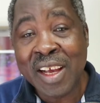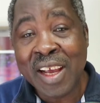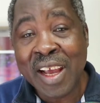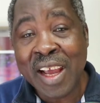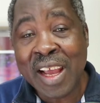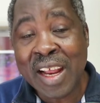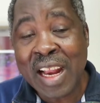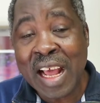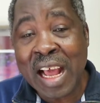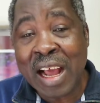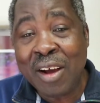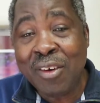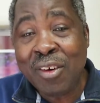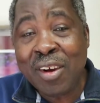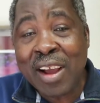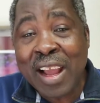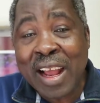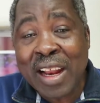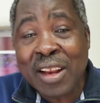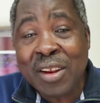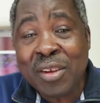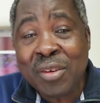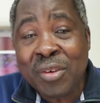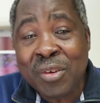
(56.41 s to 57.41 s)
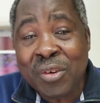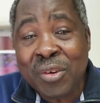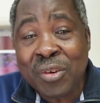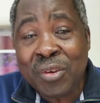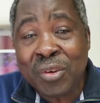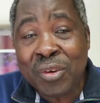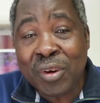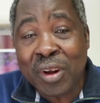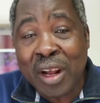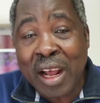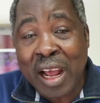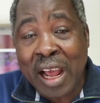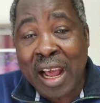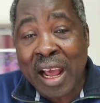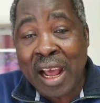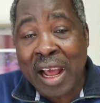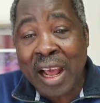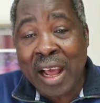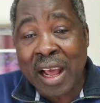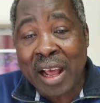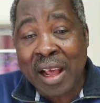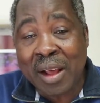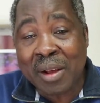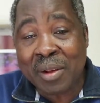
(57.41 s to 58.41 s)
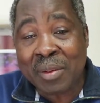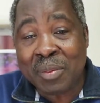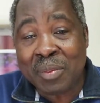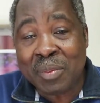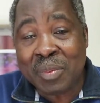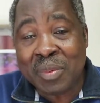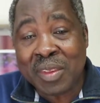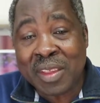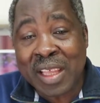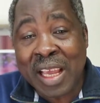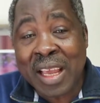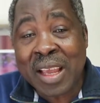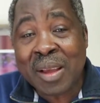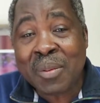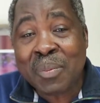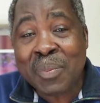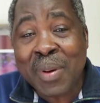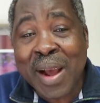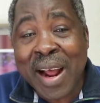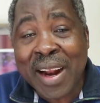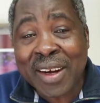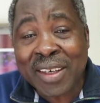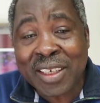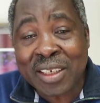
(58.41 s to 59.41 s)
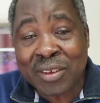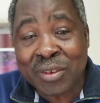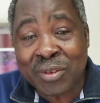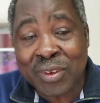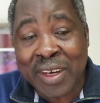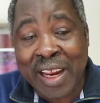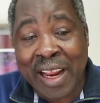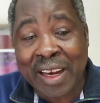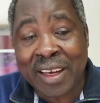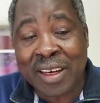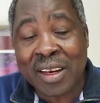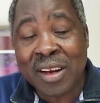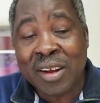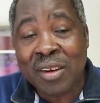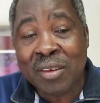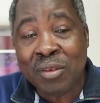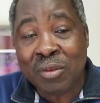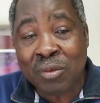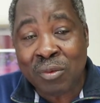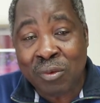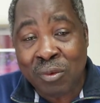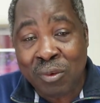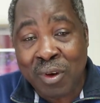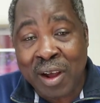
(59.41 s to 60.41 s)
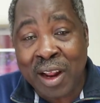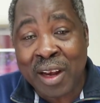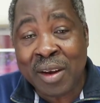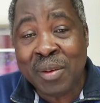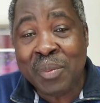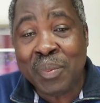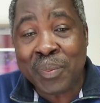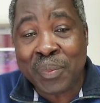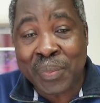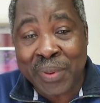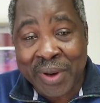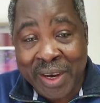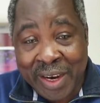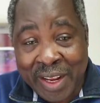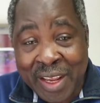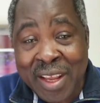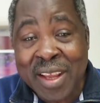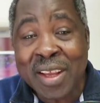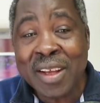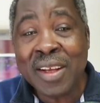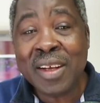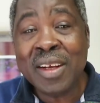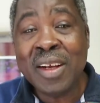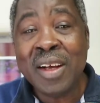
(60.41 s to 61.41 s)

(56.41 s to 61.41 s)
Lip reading: And how can you take part into that? One, pray